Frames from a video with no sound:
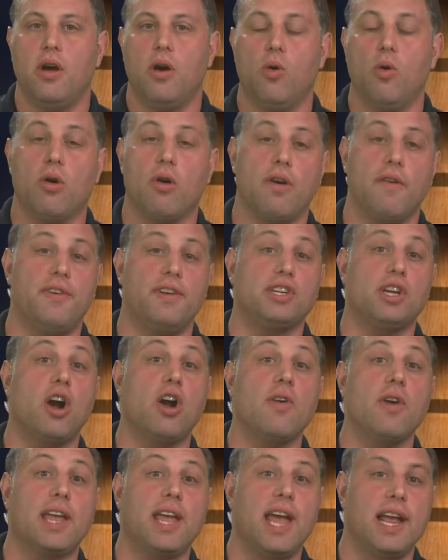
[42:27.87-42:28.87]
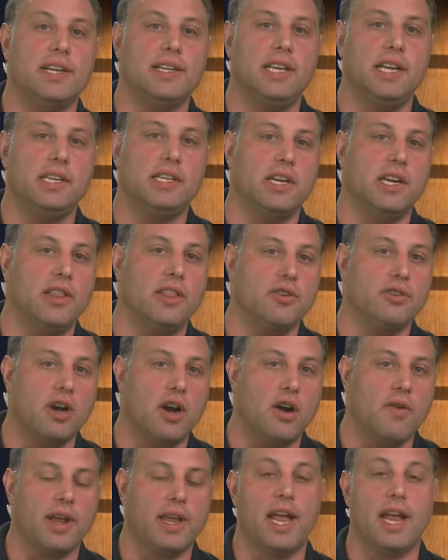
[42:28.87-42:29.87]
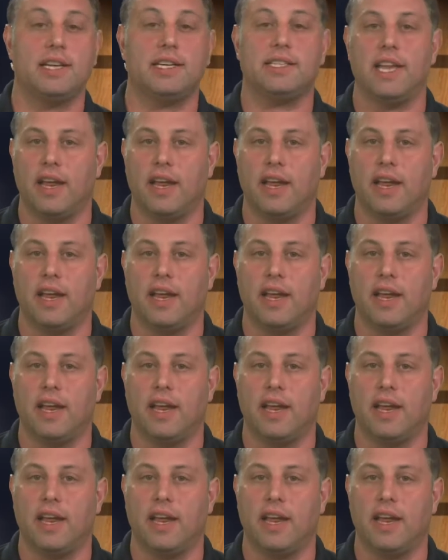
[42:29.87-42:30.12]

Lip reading: or if it's hurricane season and there's hurricanes.